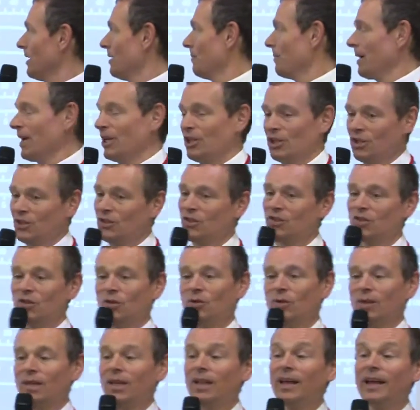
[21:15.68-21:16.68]
patients
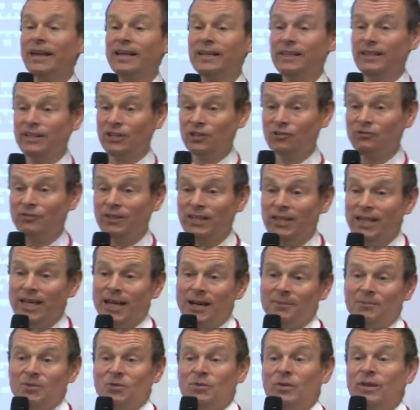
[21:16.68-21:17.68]
who are likely to
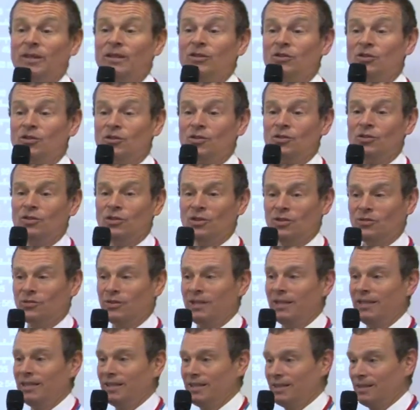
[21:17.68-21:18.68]
relapse within 2 to 3
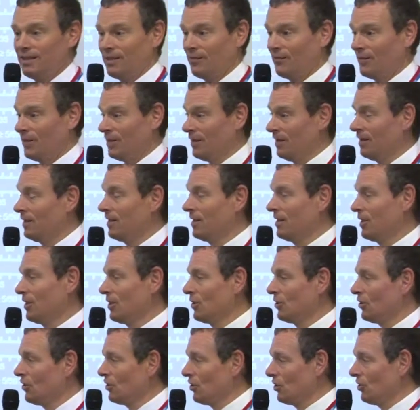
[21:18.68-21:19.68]
years of
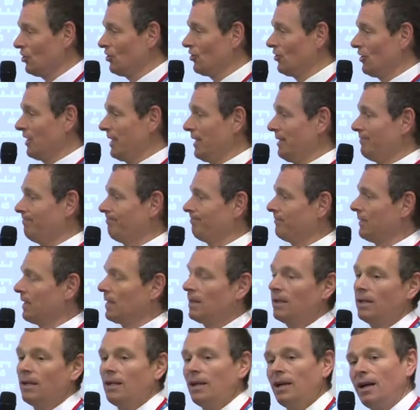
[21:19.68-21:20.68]
the surgery.
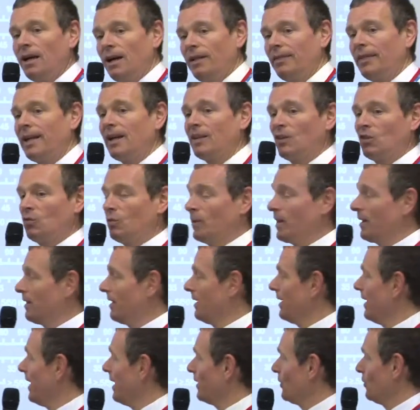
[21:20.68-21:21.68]
And that's where
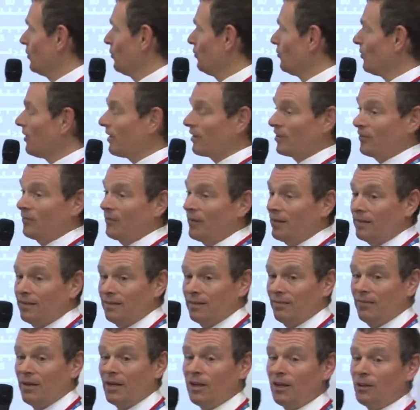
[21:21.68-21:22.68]
the Cancer Drugs Fund
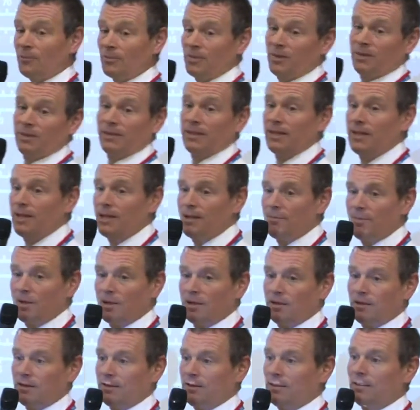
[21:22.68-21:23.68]
have helped,
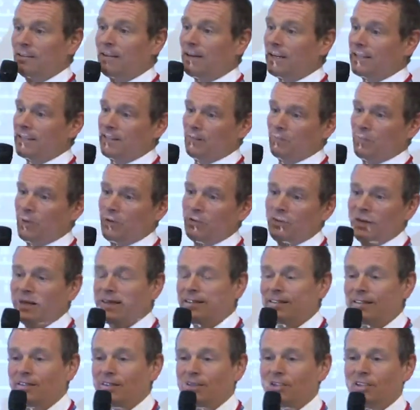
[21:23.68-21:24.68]
because mice won't let
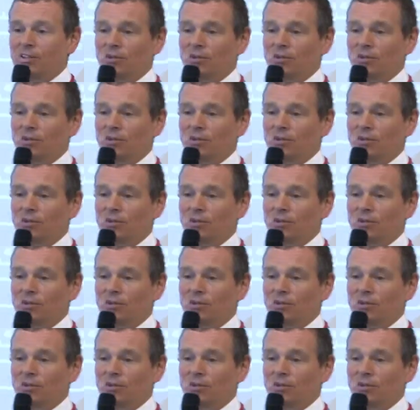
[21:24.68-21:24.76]
us